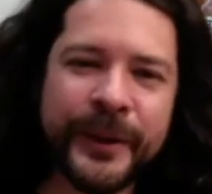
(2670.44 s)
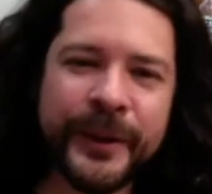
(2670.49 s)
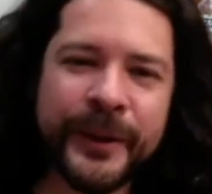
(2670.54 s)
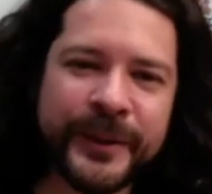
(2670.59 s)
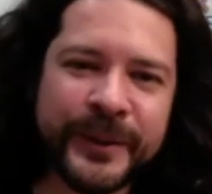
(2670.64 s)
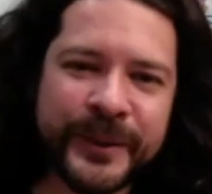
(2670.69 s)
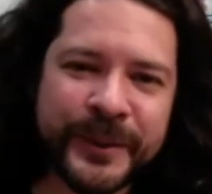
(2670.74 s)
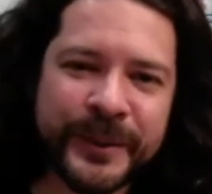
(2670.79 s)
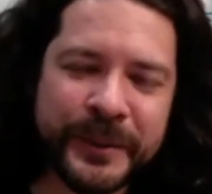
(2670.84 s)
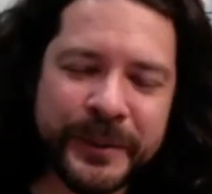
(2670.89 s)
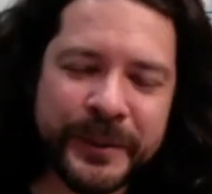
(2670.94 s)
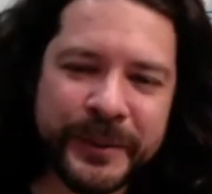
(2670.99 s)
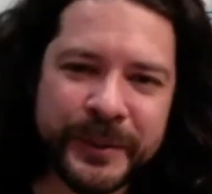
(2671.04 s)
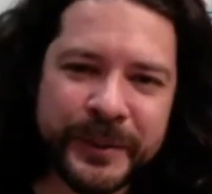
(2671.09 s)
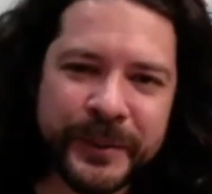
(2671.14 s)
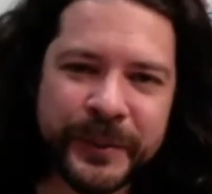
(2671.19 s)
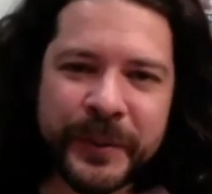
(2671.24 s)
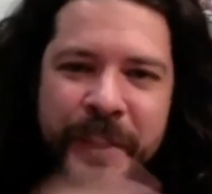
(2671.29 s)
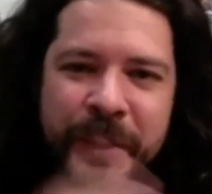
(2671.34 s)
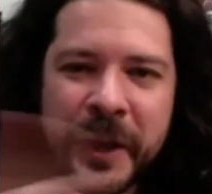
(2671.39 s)
to,
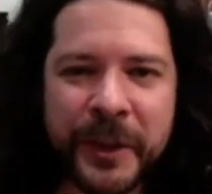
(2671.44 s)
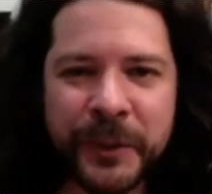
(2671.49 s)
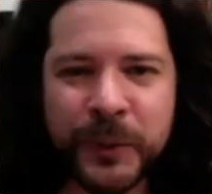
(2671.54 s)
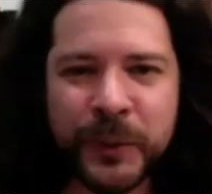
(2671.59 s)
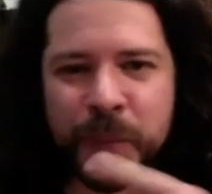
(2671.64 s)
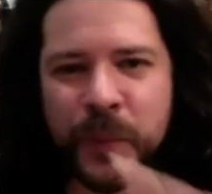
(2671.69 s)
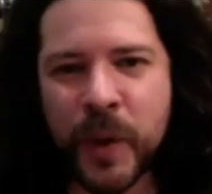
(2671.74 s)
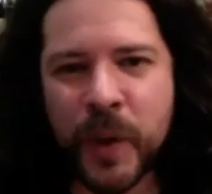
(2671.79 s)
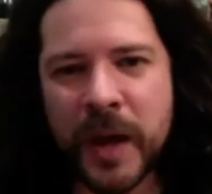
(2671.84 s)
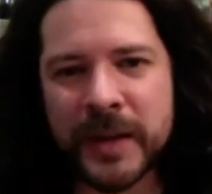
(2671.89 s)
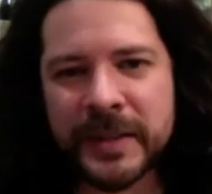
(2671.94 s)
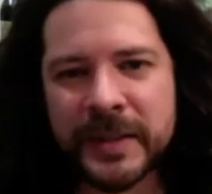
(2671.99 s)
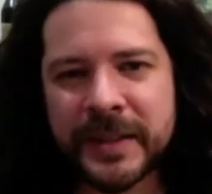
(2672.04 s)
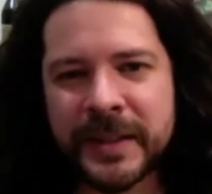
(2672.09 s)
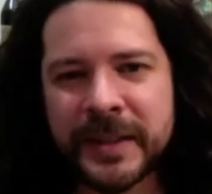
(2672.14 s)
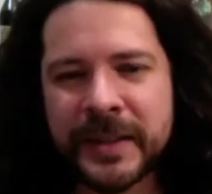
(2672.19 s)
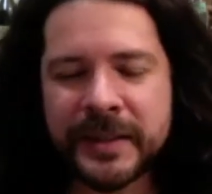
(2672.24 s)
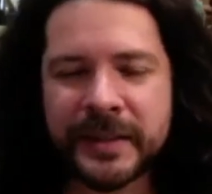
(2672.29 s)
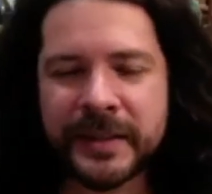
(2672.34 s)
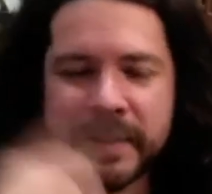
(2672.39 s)
to, to
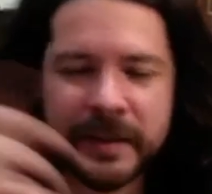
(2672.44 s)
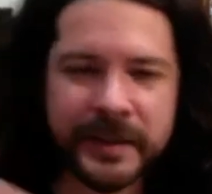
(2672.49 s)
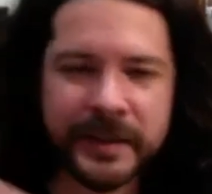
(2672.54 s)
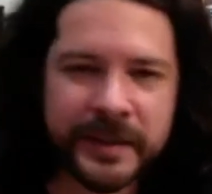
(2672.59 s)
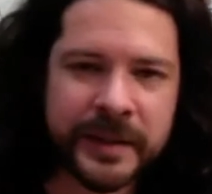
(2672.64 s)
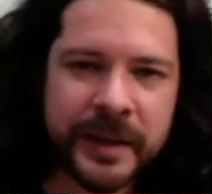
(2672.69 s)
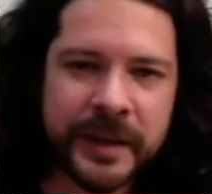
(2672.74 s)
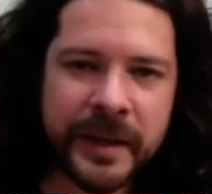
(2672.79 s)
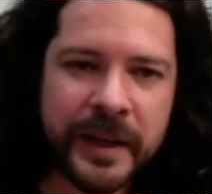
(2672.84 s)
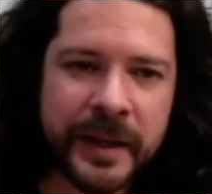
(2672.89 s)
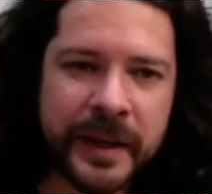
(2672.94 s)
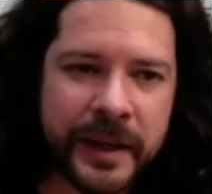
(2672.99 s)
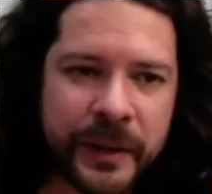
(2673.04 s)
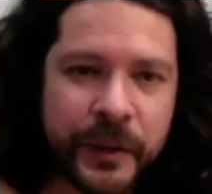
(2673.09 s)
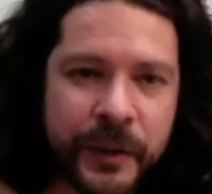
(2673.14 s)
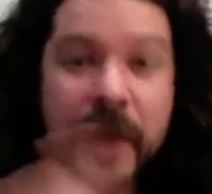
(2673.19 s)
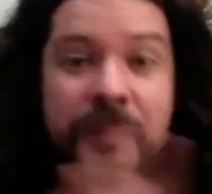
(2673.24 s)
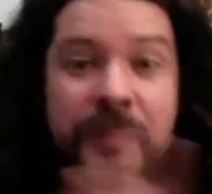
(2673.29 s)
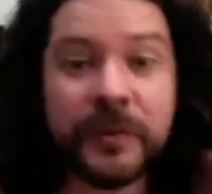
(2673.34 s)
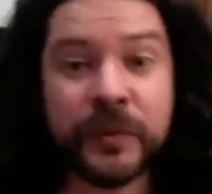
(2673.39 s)
process, and
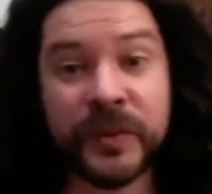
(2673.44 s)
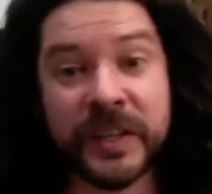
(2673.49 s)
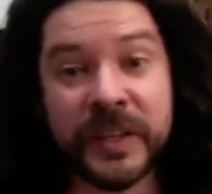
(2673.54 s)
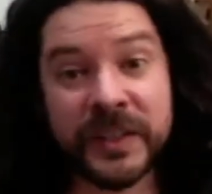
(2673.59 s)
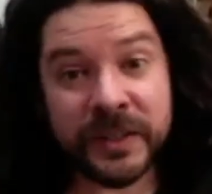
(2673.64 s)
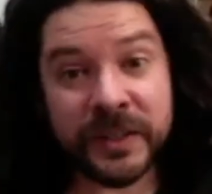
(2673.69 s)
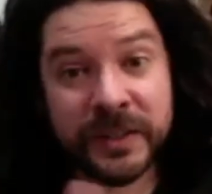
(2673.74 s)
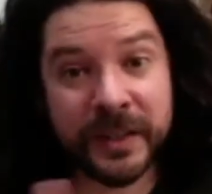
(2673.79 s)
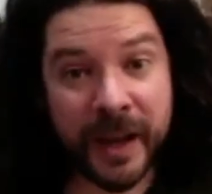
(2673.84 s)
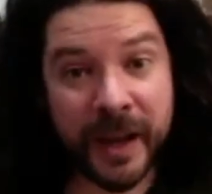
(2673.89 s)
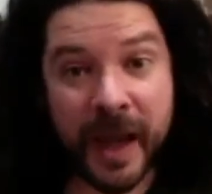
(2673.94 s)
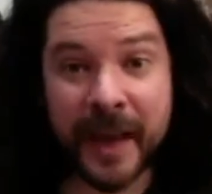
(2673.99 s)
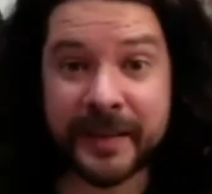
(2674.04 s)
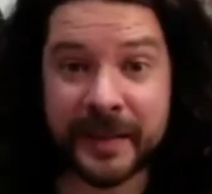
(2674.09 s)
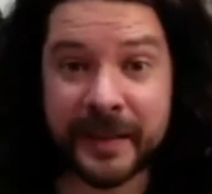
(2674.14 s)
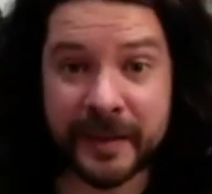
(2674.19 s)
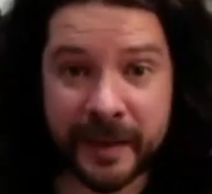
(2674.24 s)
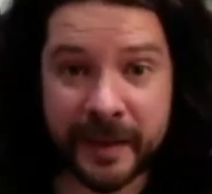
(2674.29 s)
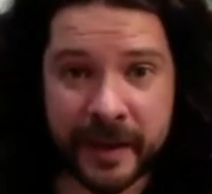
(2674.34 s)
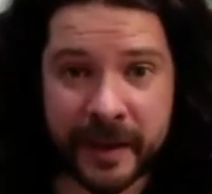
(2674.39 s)
you have to digitalize
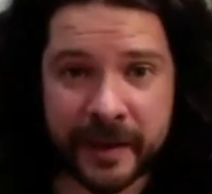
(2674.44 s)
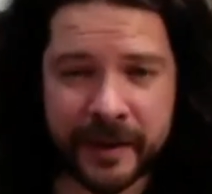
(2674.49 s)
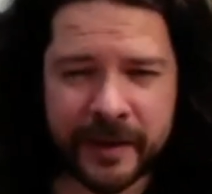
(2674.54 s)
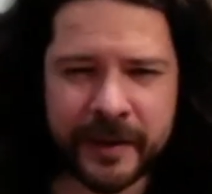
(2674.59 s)
it later.